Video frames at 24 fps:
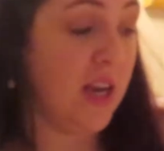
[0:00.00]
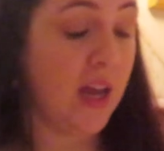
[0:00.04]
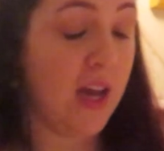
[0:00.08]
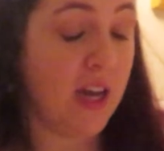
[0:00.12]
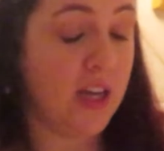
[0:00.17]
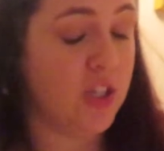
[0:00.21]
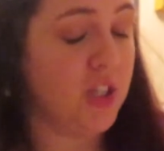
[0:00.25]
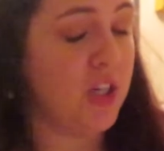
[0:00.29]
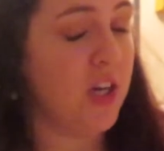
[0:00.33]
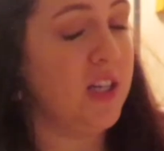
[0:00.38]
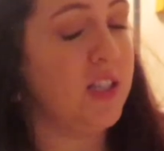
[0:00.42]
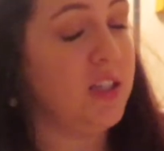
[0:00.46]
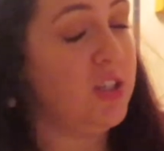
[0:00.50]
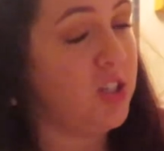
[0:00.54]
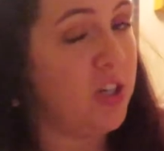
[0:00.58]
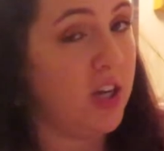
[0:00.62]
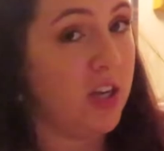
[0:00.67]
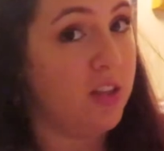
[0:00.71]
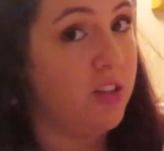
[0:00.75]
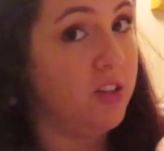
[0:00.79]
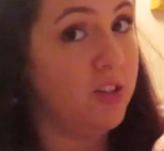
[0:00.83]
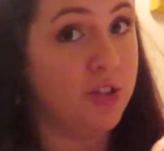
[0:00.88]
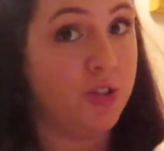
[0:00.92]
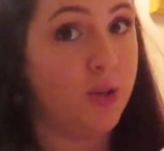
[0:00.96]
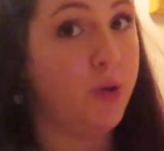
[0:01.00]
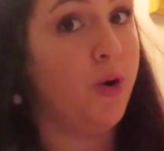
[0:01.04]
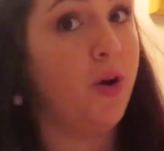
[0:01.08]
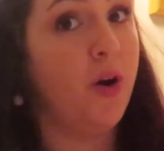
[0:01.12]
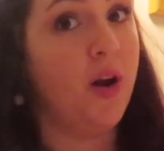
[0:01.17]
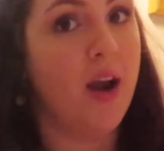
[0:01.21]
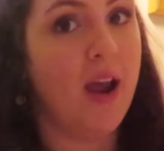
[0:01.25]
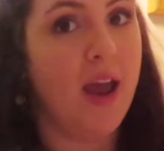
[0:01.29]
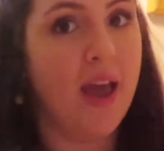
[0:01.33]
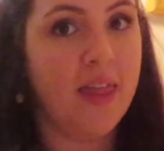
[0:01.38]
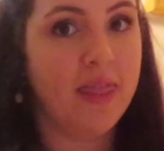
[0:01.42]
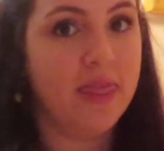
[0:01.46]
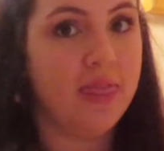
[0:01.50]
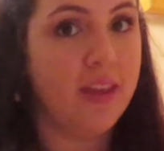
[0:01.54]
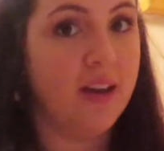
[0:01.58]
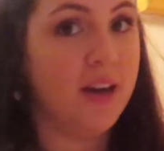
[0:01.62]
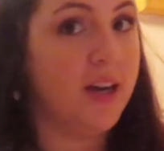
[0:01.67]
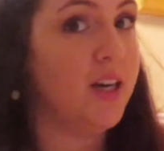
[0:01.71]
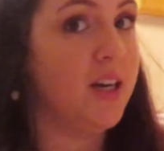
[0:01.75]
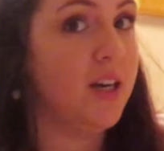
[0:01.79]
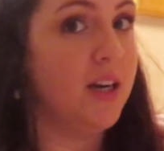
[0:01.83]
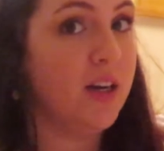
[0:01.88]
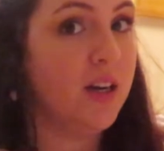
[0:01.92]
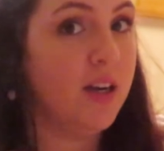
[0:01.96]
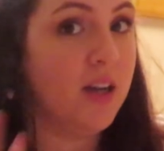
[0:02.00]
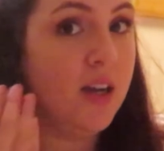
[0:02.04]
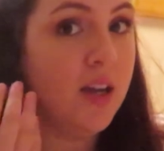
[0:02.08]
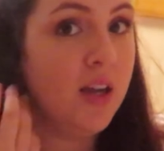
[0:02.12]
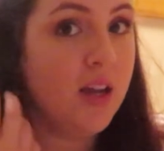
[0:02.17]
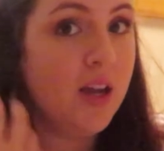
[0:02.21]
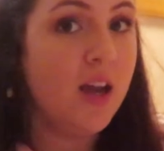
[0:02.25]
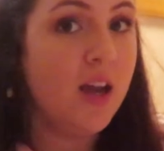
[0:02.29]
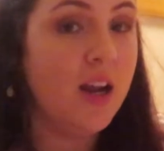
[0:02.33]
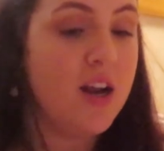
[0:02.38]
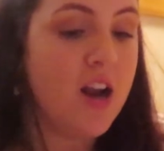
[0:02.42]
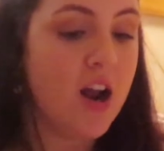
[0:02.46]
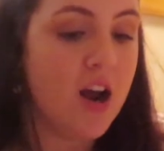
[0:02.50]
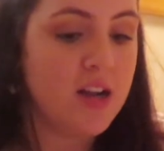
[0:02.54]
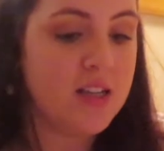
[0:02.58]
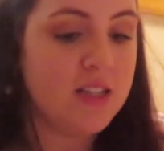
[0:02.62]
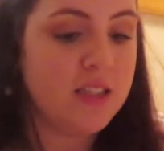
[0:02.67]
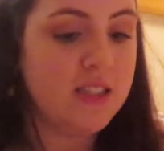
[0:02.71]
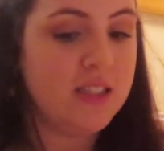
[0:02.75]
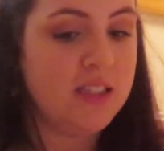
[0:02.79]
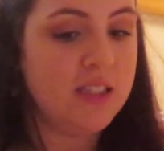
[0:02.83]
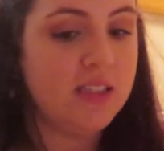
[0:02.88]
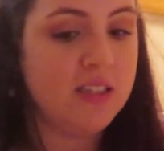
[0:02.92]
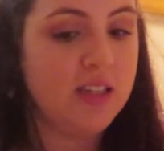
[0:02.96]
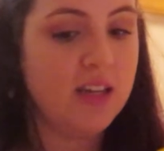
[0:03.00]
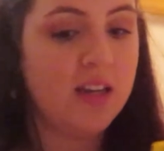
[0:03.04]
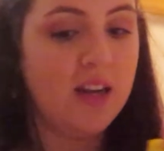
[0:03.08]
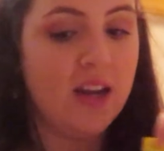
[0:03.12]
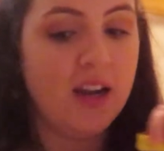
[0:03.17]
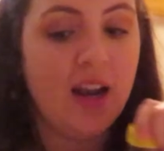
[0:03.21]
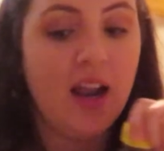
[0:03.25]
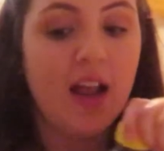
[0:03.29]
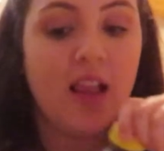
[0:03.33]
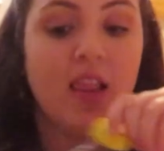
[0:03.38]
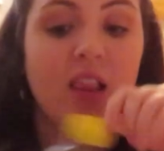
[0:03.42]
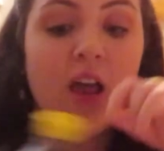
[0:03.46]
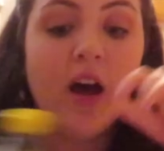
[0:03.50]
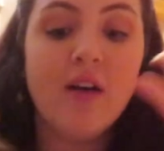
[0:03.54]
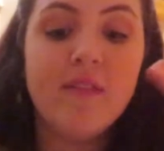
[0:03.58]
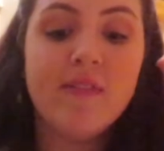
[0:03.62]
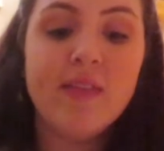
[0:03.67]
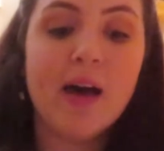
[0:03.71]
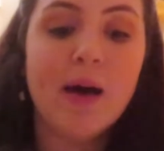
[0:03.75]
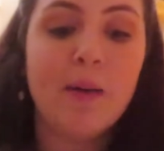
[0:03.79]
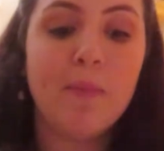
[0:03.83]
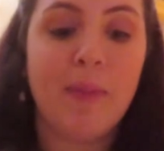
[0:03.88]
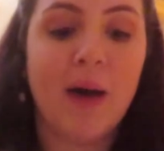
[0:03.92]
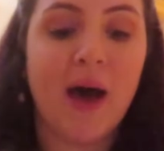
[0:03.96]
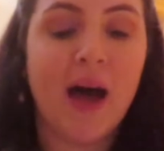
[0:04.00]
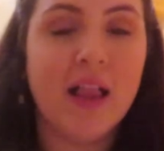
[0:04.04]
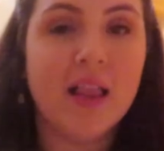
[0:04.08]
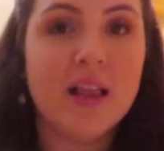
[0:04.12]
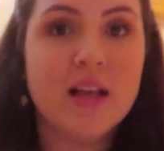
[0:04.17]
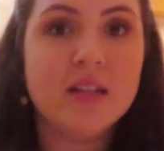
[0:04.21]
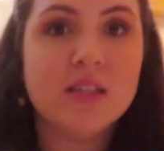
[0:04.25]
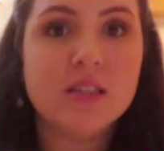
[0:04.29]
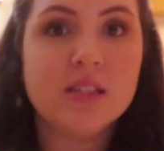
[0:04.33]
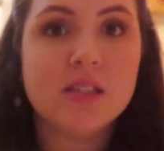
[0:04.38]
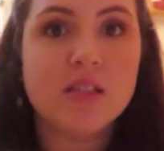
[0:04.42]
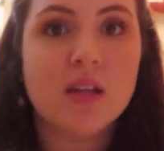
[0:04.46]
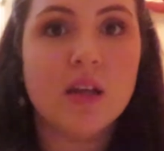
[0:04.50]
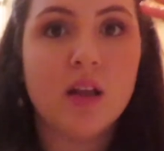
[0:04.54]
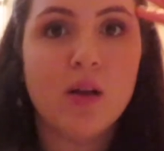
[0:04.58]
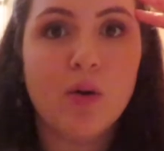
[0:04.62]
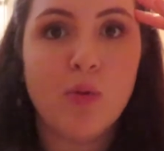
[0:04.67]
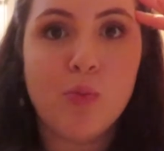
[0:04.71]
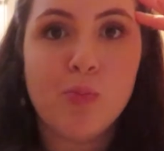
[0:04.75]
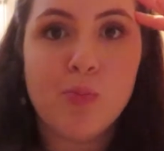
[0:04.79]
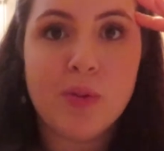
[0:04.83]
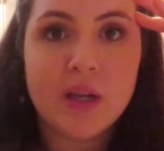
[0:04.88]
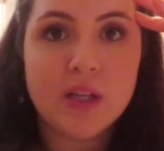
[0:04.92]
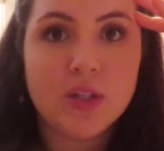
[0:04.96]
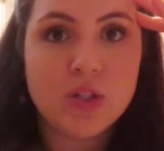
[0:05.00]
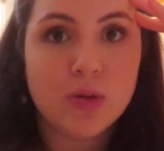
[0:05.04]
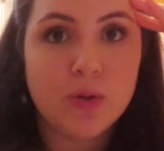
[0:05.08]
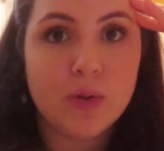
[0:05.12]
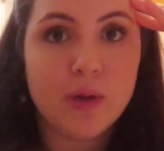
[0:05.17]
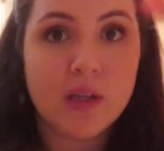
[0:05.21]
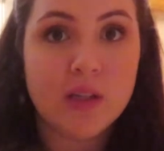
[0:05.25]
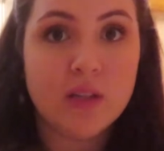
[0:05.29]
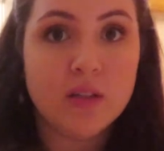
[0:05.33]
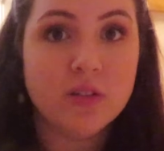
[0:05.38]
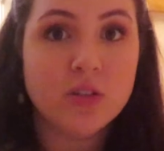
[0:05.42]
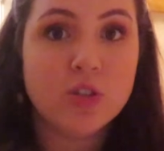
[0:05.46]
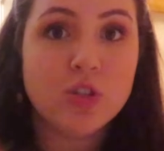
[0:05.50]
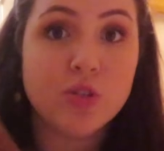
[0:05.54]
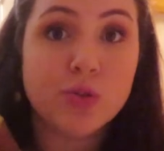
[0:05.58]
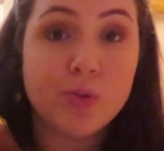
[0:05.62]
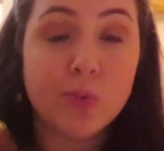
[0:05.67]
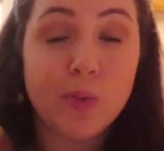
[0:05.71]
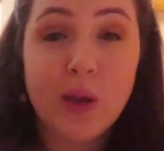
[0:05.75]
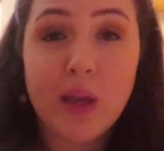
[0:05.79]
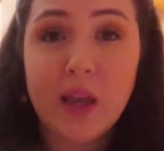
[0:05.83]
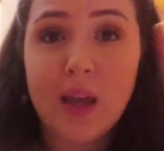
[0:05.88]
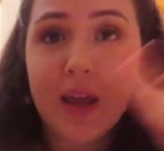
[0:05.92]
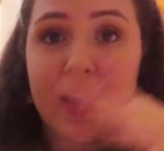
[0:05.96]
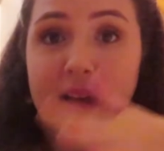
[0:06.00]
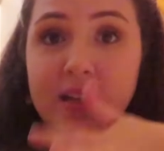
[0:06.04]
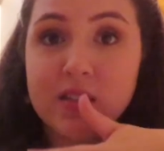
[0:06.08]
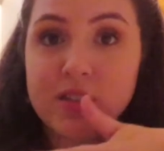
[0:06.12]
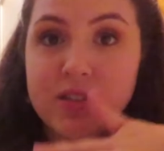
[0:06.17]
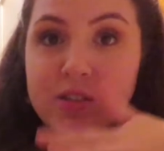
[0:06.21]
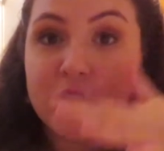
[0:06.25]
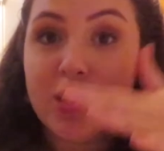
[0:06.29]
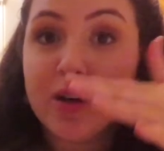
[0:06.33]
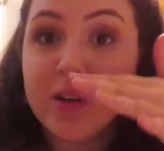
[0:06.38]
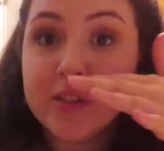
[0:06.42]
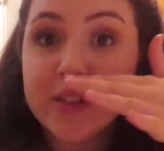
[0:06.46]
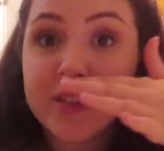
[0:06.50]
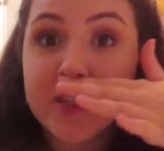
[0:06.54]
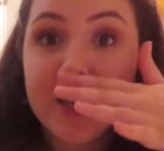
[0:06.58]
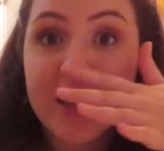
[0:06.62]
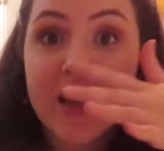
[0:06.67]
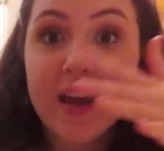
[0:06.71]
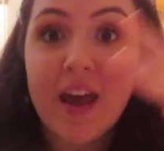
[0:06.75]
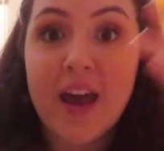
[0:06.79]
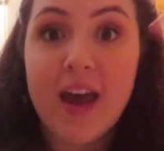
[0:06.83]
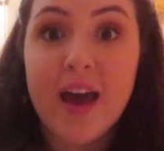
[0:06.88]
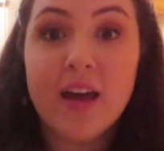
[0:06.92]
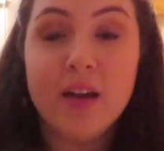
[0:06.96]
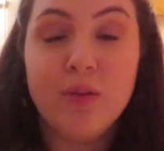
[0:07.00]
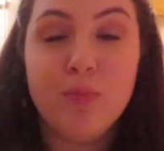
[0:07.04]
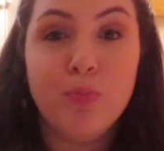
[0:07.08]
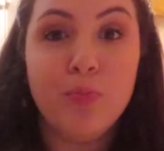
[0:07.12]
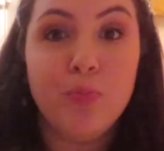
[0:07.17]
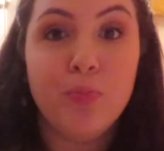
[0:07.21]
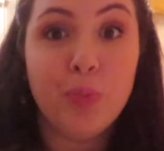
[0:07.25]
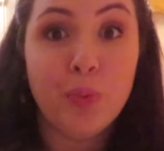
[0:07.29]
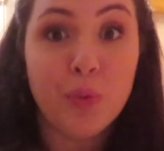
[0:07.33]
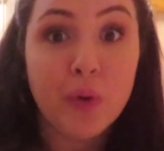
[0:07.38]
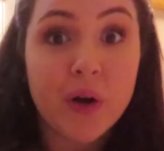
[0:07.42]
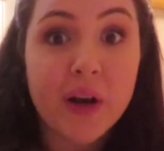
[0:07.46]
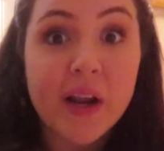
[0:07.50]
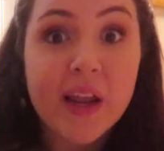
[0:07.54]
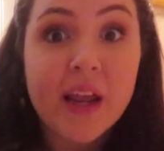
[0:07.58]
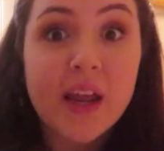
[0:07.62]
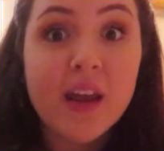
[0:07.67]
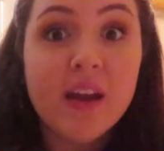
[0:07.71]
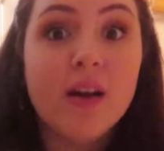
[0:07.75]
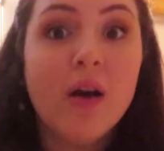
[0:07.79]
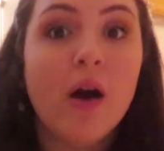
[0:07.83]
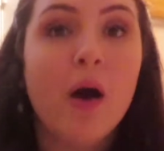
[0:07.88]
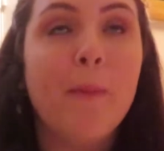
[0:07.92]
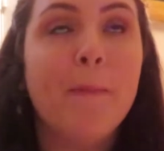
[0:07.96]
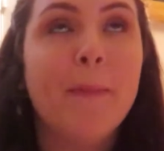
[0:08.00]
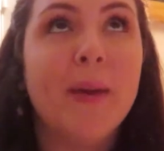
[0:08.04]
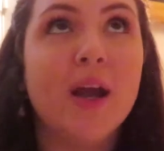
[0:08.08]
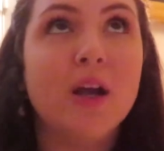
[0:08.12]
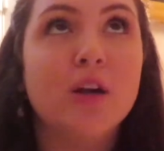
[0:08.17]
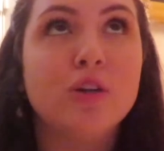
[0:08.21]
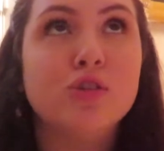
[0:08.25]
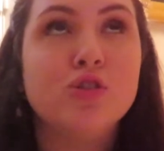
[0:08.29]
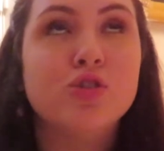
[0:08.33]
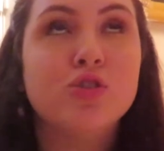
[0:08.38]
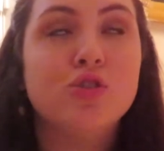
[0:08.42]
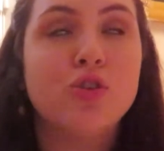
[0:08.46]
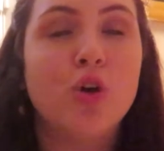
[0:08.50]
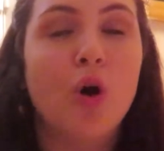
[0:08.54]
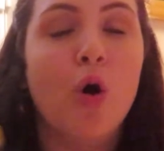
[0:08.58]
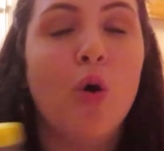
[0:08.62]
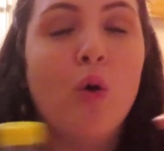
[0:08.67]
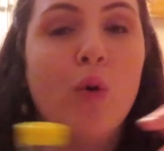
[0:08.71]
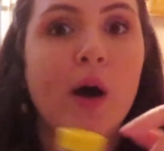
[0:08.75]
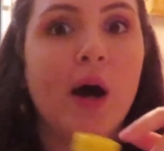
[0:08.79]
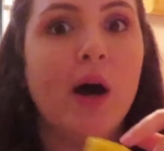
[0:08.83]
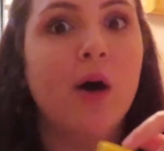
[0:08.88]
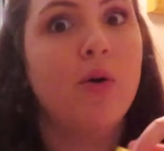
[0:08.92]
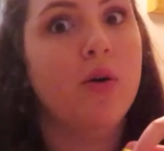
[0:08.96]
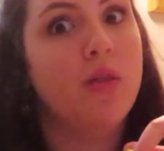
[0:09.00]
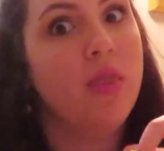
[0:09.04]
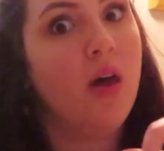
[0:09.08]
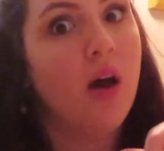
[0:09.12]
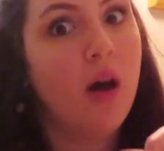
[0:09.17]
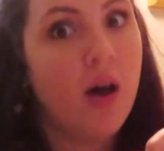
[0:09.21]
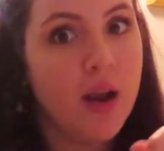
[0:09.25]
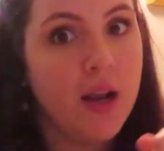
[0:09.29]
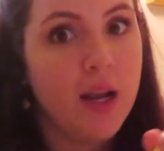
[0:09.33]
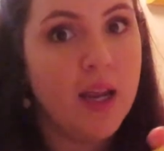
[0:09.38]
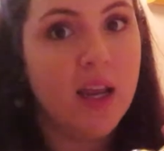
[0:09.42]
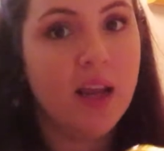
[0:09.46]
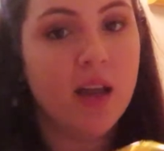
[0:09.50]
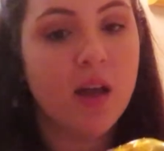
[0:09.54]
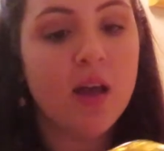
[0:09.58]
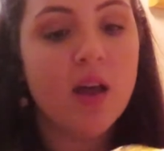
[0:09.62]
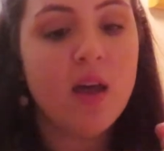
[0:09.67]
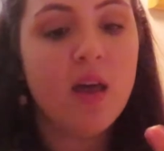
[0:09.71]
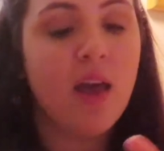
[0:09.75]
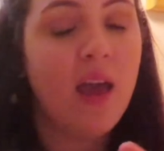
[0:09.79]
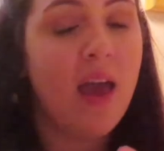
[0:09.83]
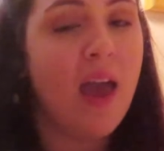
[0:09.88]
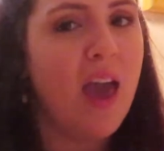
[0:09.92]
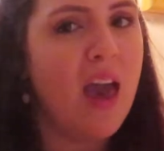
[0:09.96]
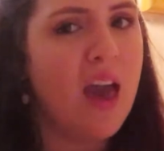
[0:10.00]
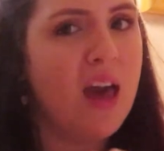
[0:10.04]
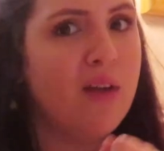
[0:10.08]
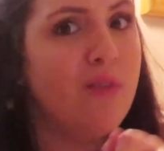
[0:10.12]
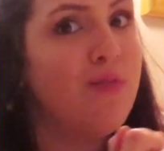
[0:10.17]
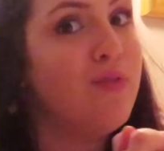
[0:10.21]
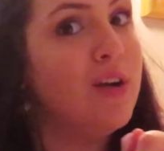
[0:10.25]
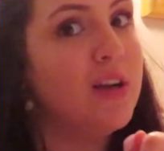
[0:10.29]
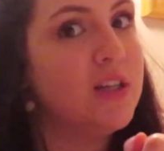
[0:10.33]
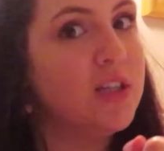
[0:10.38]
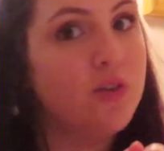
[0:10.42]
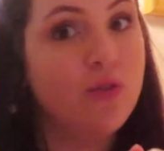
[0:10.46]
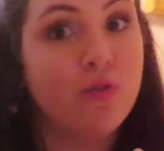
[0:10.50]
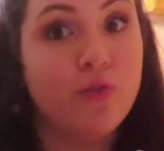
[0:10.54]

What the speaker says: I tried to check the store and they're not in season, and I love that balance between sweet and salty, and Brie pairs so well with honey and fresh